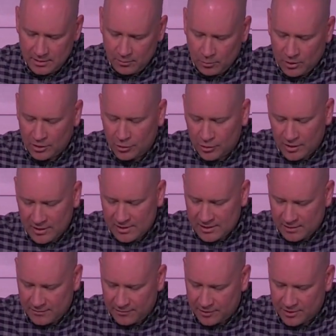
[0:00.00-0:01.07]
What good is
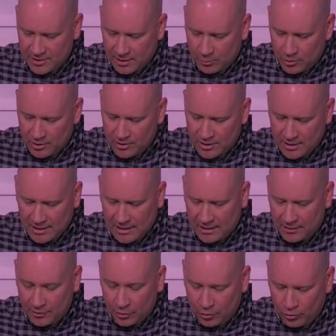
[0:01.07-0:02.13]
it for someone to
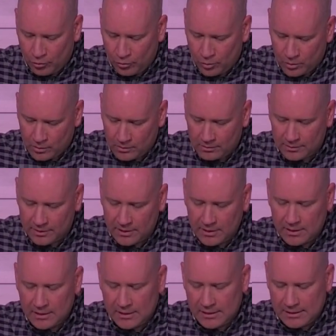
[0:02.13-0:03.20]
gain the whole world
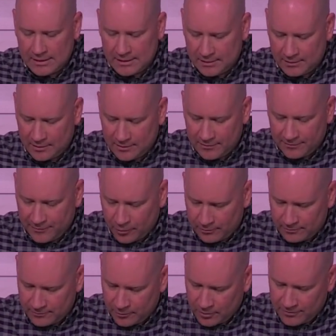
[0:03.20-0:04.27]
and yet
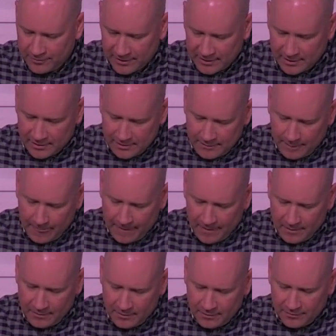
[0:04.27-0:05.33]
forfeit
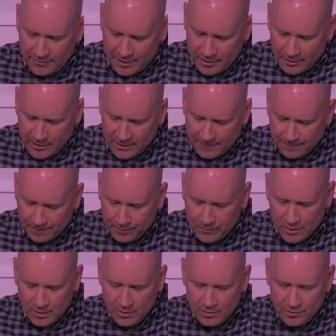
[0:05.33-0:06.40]
their very
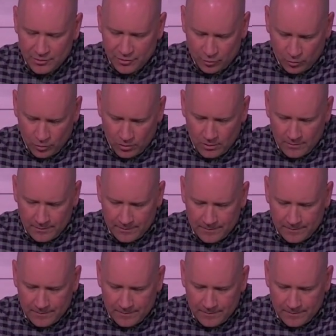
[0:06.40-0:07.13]
soul?